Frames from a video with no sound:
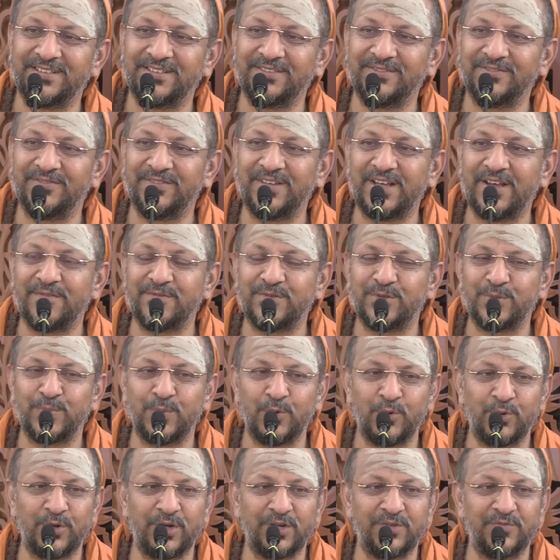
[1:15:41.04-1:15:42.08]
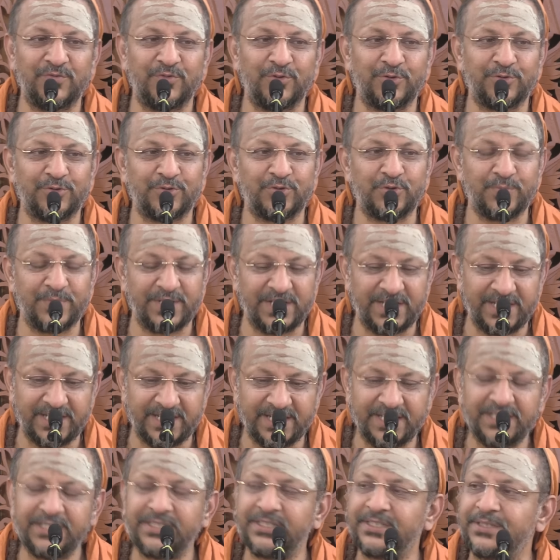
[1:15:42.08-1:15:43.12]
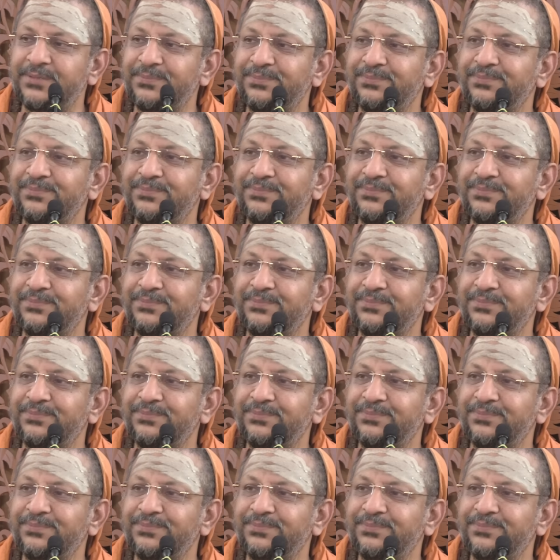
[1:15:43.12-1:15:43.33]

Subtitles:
we have spoken for so many days.